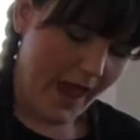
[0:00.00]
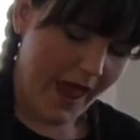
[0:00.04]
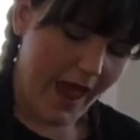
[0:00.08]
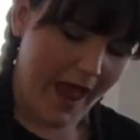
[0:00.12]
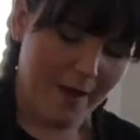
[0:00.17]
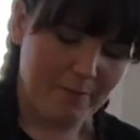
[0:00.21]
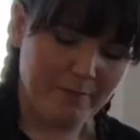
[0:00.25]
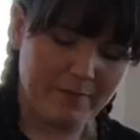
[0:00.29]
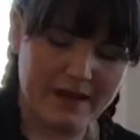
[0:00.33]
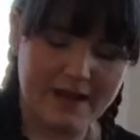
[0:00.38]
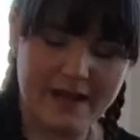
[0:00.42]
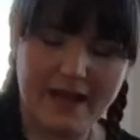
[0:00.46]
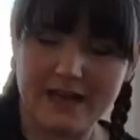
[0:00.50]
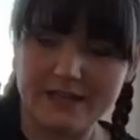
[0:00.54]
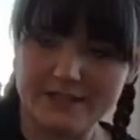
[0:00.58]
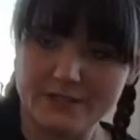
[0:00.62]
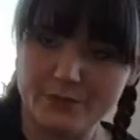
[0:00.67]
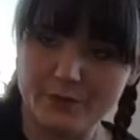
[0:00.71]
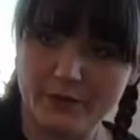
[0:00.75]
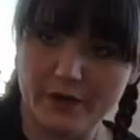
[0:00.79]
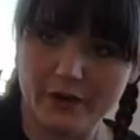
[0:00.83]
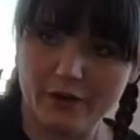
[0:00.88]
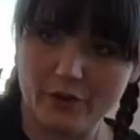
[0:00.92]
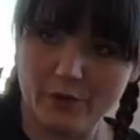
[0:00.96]
And because
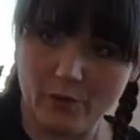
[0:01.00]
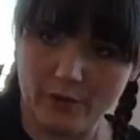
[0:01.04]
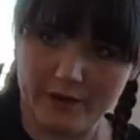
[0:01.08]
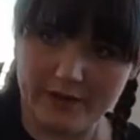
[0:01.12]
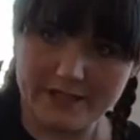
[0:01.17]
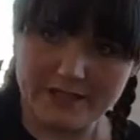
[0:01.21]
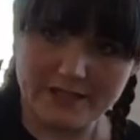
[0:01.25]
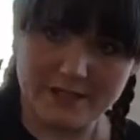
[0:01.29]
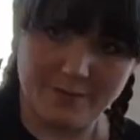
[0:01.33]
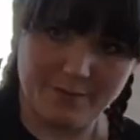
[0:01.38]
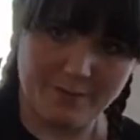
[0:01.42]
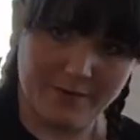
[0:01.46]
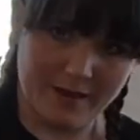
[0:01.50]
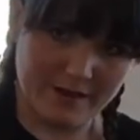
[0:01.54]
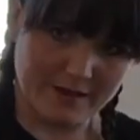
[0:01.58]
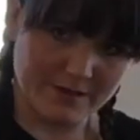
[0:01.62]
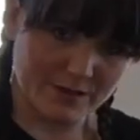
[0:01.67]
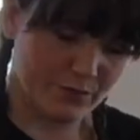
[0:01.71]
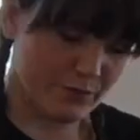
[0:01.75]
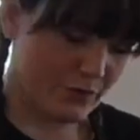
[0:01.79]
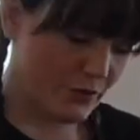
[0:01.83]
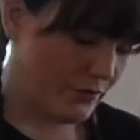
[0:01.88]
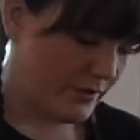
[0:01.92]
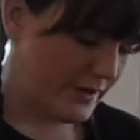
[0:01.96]
we are going to
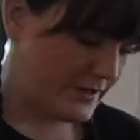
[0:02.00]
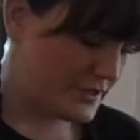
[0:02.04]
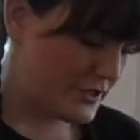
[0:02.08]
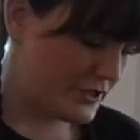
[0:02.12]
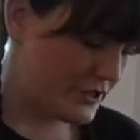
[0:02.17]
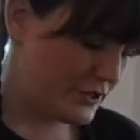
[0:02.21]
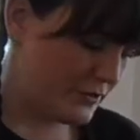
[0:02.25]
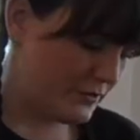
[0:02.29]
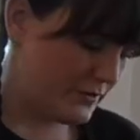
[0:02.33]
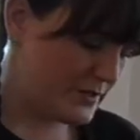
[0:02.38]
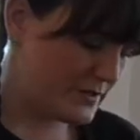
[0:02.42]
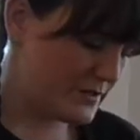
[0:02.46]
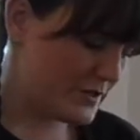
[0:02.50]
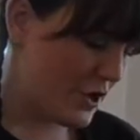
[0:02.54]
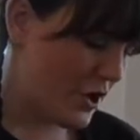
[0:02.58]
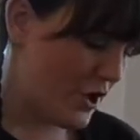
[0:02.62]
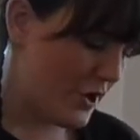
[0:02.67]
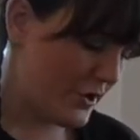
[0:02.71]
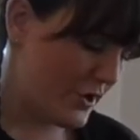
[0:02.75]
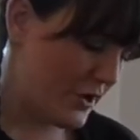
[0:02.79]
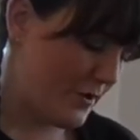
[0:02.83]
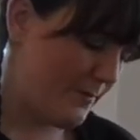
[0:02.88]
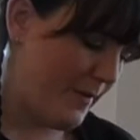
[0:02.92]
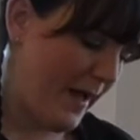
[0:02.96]
mix, we're going to do this
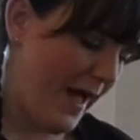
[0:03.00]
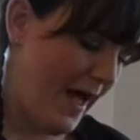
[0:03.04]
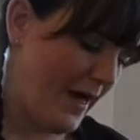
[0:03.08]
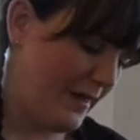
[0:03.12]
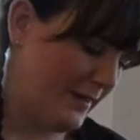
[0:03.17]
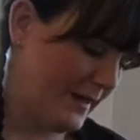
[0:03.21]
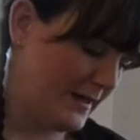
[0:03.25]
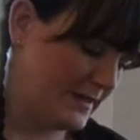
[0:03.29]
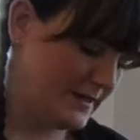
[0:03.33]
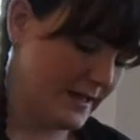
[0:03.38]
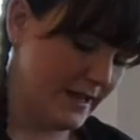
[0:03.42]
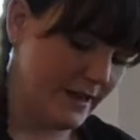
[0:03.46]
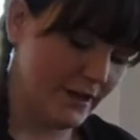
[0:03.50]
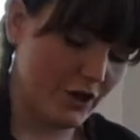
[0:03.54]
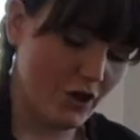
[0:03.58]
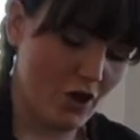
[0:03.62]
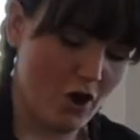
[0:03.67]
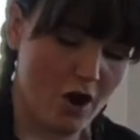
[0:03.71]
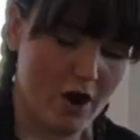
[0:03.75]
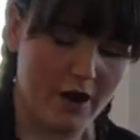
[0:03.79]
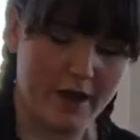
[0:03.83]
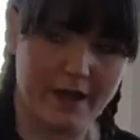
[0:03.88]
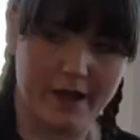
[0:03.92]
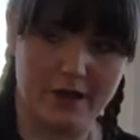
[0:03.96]
on our palette and
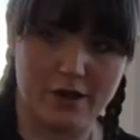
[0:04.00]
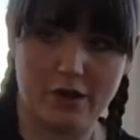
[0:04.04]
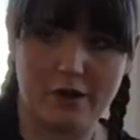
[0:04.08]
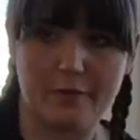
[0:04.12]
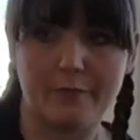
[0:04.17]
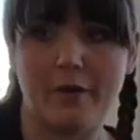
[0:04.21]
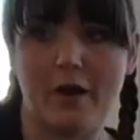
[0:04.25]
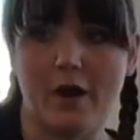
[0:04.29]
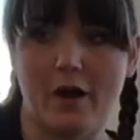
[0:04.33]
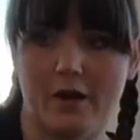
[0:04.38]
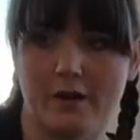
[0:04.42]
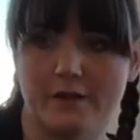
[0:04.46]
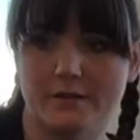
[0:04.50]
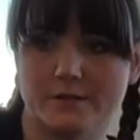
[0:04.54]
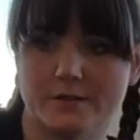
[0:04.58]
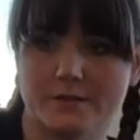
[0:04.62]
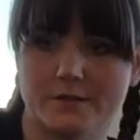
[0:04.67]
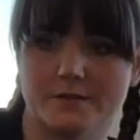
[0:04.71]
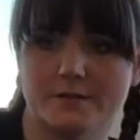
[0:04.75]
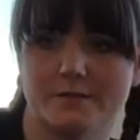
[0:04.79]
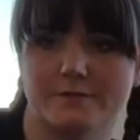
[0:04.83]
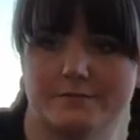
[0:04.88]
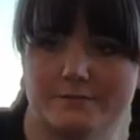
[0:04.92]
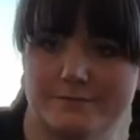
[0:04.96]
not in our pots.